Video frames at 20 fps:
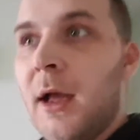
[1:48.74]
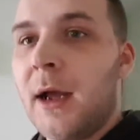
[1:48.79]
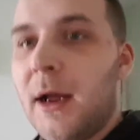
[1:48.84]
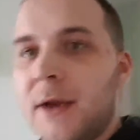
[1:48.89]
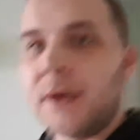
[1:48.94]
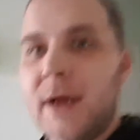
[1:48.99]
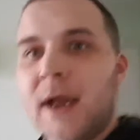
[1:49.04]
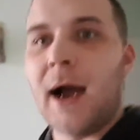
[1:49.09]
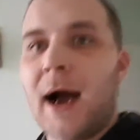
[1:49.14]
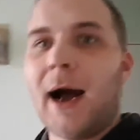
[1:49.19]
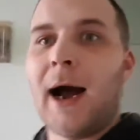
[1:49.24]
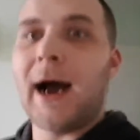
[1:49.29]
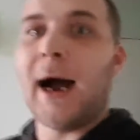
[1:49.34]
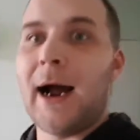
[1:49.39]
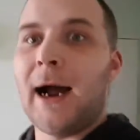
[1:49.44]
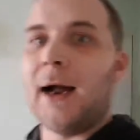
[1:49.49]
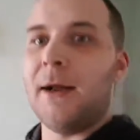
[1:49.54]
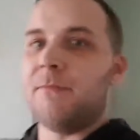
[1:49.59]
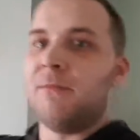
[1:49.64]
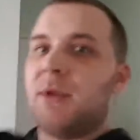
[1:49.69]
And yet
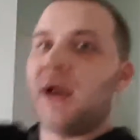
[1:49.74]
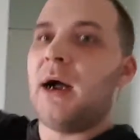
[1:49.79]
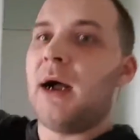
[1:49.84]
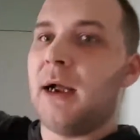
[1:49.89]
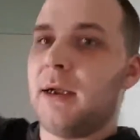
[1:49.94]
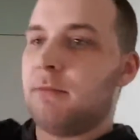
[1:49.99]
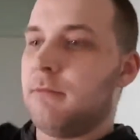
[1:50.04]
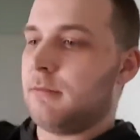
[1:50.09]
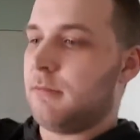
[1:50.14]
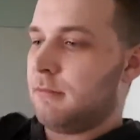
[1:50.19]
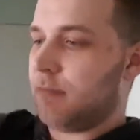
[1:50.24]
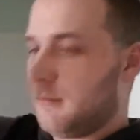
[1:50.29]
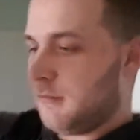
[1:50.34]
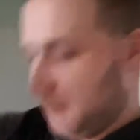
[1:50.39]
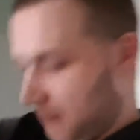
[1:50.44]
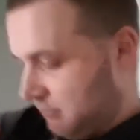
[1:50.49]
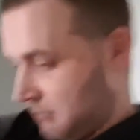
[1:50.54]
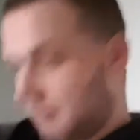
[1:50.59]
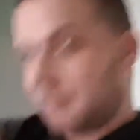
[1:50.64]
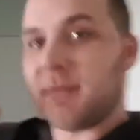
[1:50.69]
I'm like
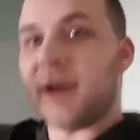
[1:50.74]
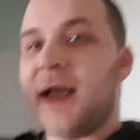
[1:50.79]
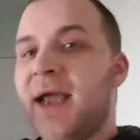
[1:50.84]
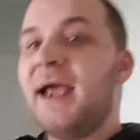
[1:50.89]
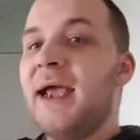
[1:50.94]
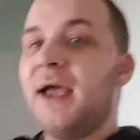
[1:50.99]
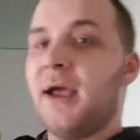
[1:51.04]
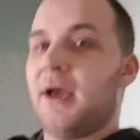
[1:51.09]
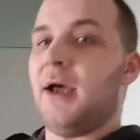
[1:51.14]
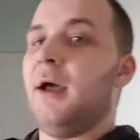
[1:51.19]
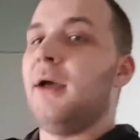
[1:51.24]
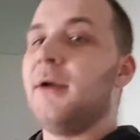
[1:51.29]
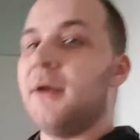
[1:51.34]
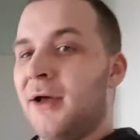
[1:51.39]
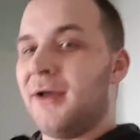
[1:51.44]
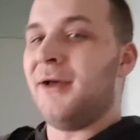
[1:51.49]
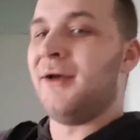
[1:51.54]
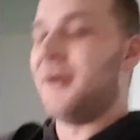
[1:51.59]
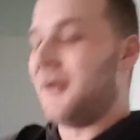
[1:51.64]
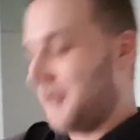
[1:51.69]
here
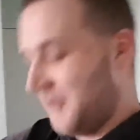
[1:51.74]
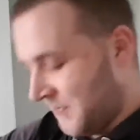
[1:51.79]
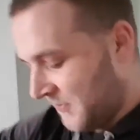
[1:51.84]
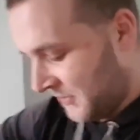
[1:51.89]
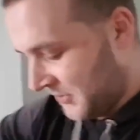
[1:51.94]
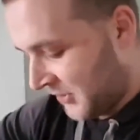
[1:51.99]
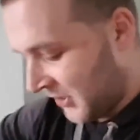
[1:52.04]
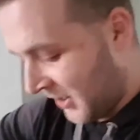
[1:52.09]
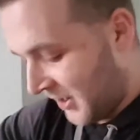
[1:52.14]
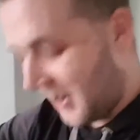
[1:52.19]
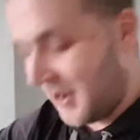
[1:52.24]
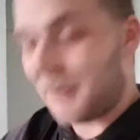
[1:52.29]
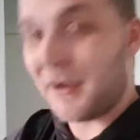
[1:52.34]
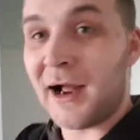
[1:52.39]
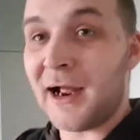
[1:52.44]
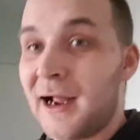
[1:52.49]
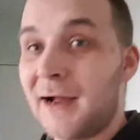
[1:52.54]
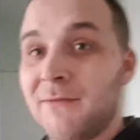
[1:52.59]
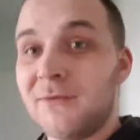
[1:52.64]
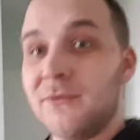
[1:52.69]
at the time. I
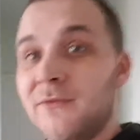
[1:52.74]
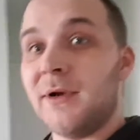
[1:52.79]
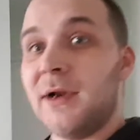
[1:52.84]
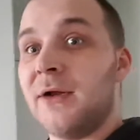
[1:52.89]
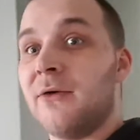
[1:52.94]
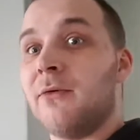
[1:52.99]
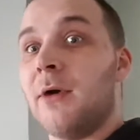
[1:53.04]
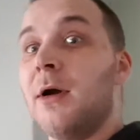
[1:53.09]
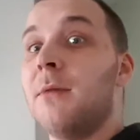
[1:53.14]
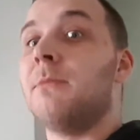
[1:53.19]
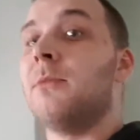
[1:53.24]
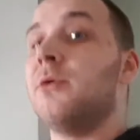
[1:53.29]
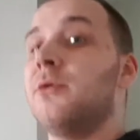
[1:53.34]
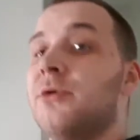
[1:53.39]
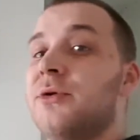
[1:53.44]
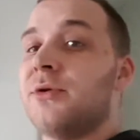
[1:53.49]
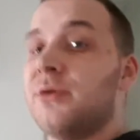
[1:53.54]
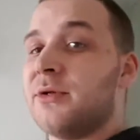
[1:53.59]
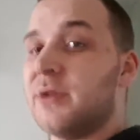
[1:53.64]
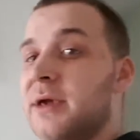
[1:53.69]
haven't really grown
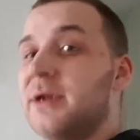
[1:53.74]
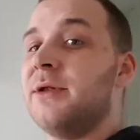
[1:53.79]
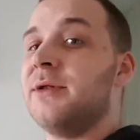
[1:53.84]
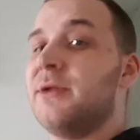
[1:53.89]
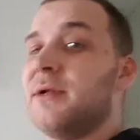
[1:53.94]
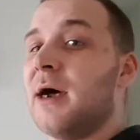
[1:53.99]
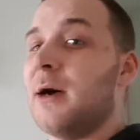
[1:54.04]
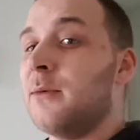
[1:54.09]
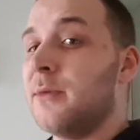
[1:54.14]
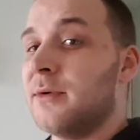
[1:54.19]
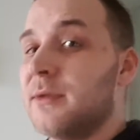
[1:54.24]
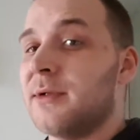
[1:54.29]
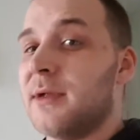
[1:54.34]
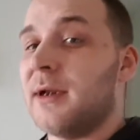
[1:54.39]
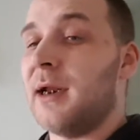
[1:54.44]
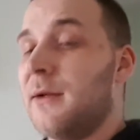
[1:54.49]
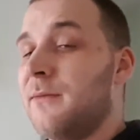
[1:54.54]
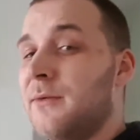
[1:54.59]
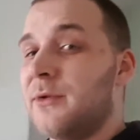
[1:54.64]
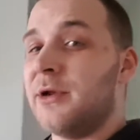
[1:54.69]
much since I was
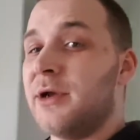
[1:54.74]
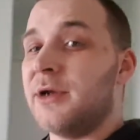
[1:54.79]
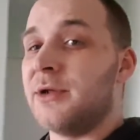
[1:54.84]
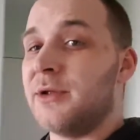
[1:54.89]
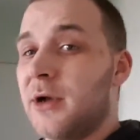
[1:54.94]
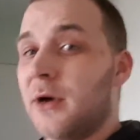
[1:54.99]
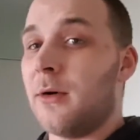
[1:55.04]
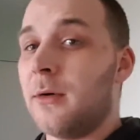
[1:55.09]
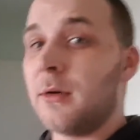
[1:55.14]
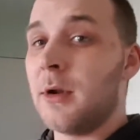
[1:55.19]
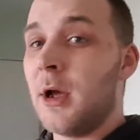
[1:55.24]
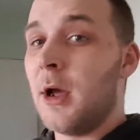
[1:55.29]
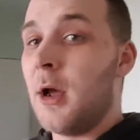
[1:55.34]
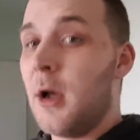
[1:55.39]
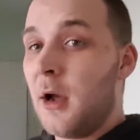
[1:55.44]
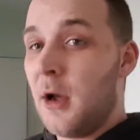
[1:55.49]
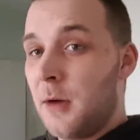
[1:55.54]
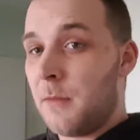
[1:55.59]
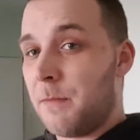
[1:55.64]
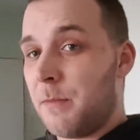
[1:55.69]
11 years old,
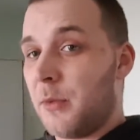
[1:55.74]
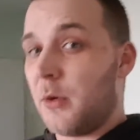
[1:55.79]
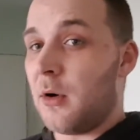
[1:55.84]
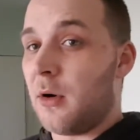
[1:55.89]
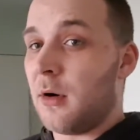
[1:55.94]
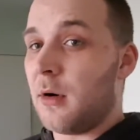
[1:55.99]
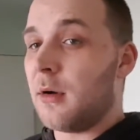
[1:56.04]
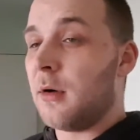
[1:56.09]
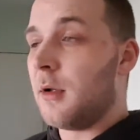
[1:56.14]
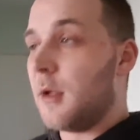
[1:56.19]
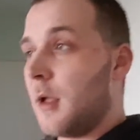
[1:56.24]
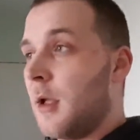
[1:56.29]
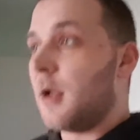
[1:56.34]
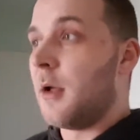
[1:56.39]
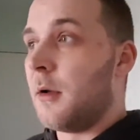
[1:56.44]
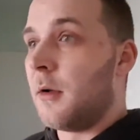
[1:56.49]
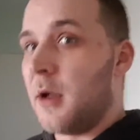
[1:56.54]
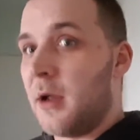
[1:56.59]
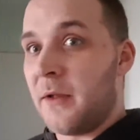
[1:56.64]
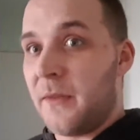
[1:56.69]
but
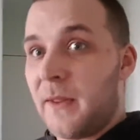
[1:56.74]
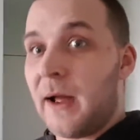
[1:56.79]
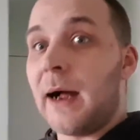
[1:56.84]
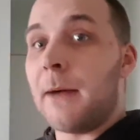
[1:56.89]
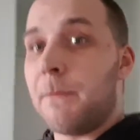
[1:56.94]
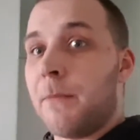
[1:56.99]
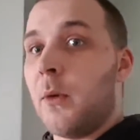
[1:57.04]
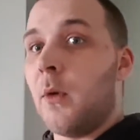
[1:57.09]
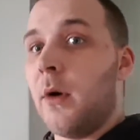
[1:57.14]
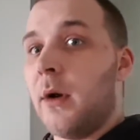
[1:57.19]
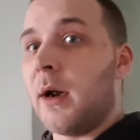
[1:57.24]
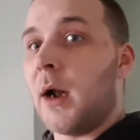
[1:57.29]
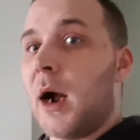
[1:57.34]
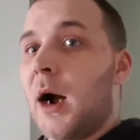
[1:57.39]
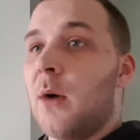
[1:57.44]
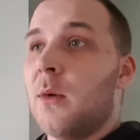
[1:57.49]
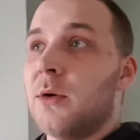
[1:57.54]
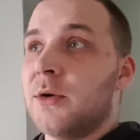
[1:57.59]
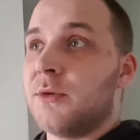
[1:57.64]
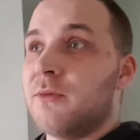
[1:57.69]
at that point I
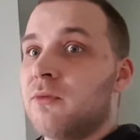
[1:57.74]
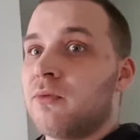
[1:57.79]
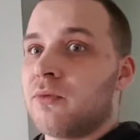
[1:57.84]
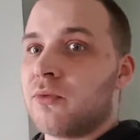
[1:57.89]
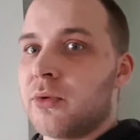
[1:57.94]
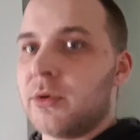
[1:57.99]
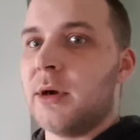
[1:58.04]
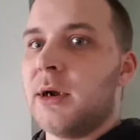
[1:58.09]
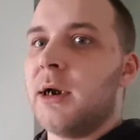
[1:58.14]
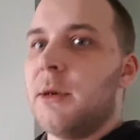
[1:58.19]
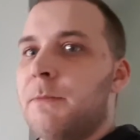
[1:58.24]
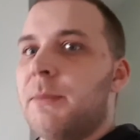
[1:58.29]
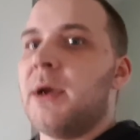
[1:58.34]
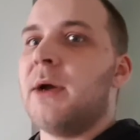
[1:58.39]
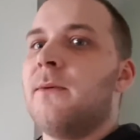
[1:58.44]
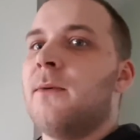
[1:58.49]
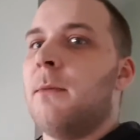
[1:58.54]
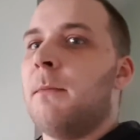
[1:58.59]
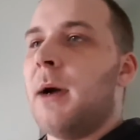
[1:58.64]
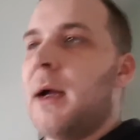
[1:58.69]
was really big
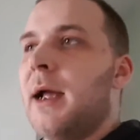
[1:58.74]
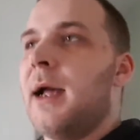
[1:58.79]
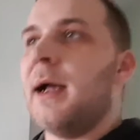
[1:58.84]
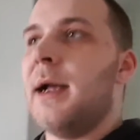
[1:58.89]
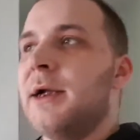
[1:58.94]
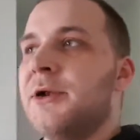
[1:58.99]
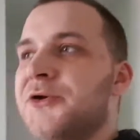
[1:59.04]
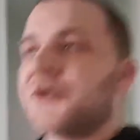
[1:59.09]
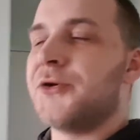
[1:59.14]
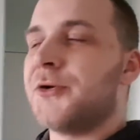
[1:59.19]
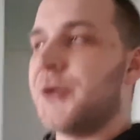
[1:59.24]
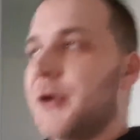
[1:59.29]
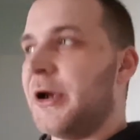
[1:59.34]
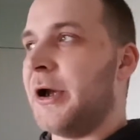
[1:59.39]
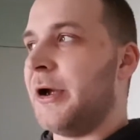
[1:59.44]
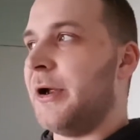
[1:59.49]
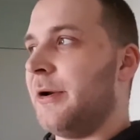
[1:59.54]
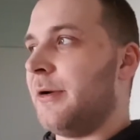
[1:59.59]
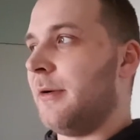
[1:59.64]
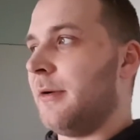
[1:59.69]
for my age,
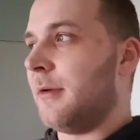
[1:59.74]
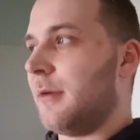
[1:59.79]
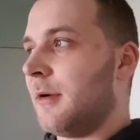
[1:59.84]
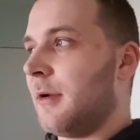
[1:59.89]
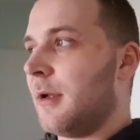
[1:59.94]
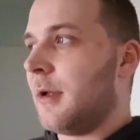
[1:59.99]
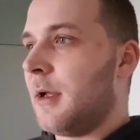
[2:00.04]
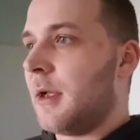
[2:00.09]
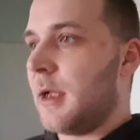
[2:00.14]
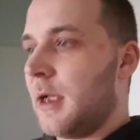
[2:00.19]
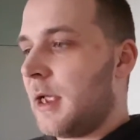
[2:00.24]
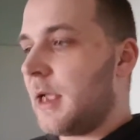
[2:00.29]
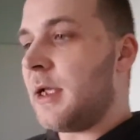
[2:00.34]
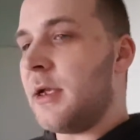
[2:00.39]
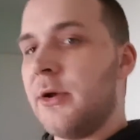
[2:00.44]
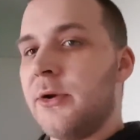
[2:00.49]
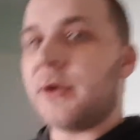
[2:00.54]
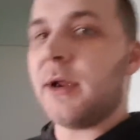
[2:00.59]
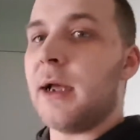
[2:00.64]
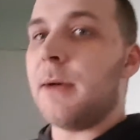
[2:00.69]
and he
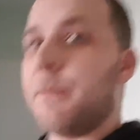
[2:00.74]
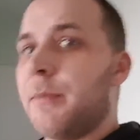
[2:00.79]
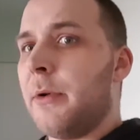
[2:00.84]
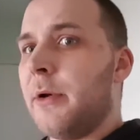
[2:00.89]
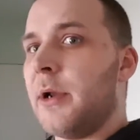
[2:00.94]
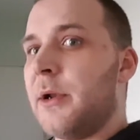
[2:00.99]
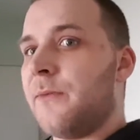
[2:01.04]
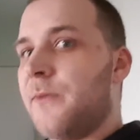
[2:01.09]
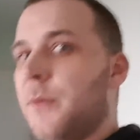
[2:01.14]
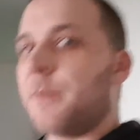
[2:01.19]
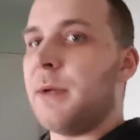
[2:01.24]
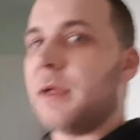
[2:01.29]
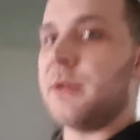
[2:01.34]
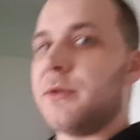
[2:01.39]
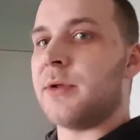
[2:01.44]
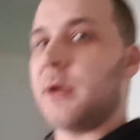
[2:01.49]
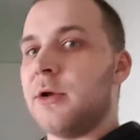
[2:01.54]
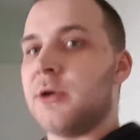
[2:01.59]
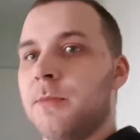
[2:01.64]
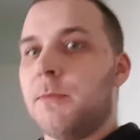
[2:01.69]
used to get bullied for being
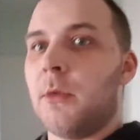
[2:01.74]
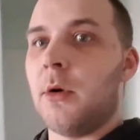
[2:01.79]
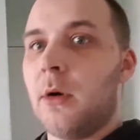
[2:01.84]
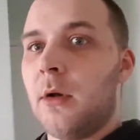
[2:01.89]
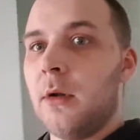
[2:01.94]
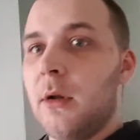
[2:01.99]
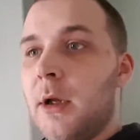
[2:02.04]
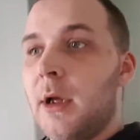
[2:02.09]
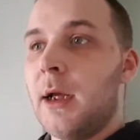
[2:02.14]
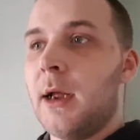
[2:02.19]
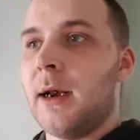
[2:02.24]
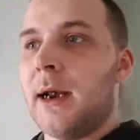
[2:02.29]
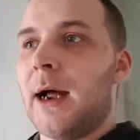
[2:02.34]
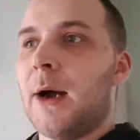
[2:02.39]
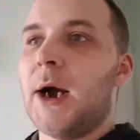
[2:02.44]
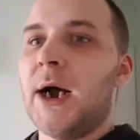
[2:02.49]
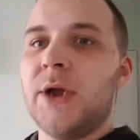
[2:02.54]
so small. Now I